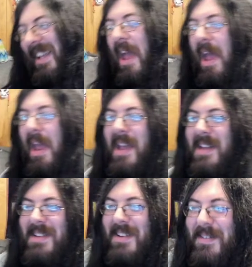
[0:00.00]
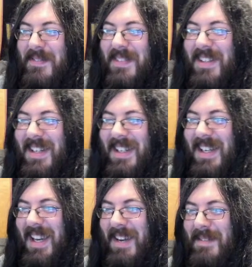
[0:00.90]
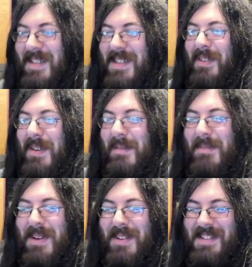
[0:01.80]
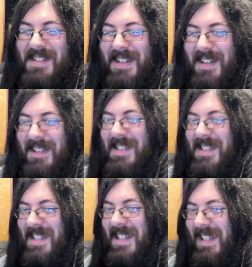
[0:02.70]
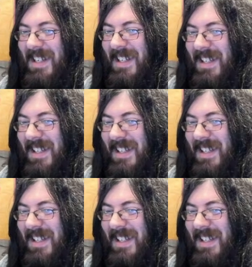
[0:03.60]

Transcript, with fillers: It's all fun and games till the mall starts sinking.